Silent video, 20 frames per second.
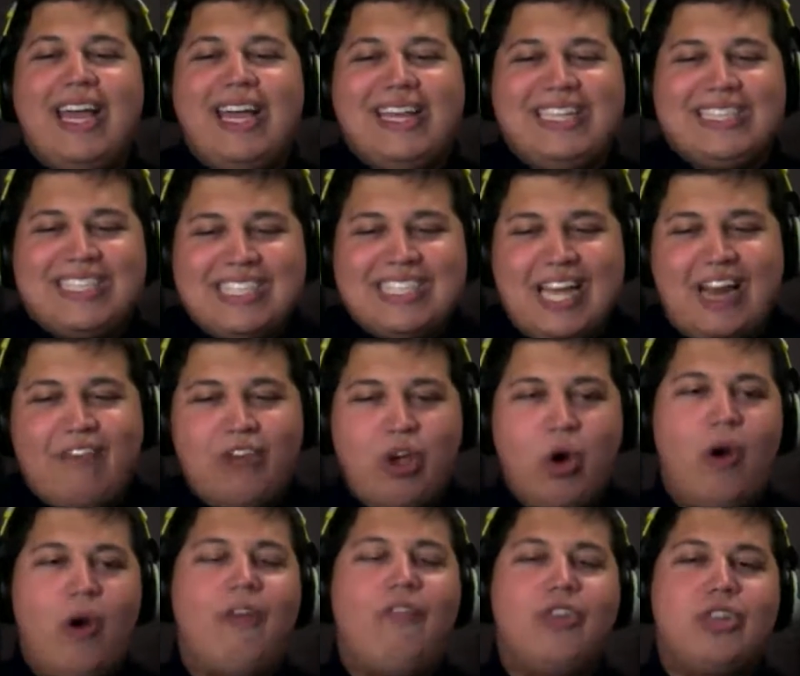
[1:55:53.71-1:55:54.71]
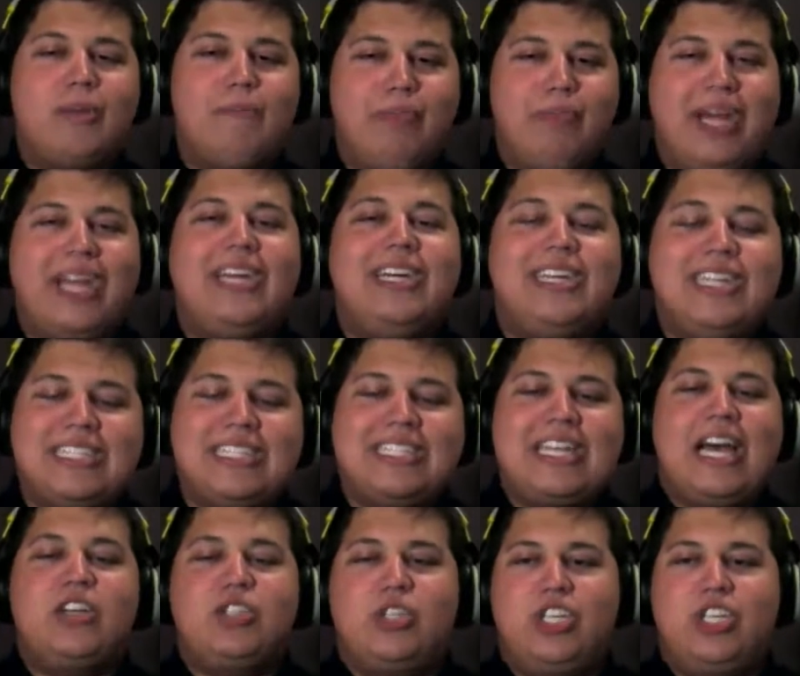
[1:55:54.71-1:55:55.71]
instead of going for the blatant
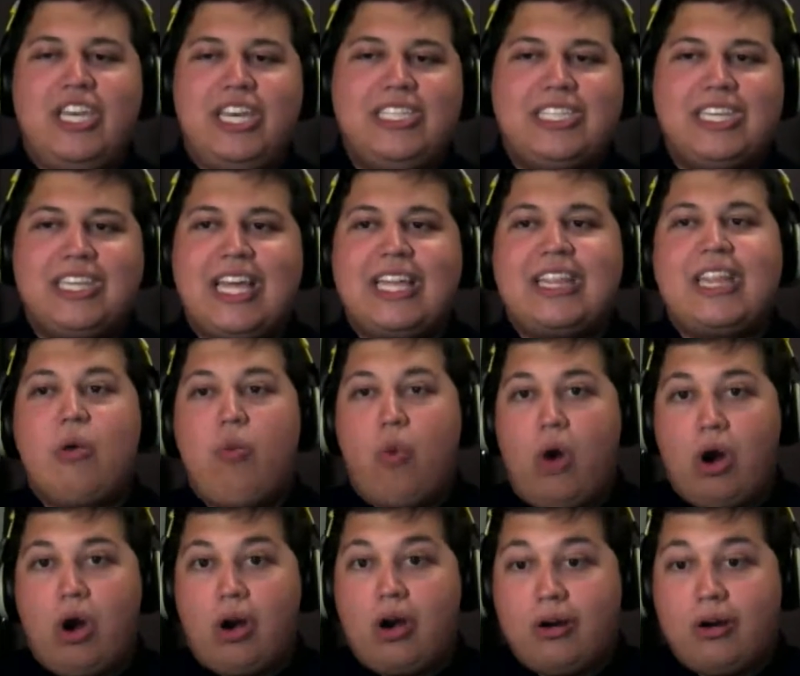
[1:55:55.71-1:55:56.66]
nostalgia teasing that they were.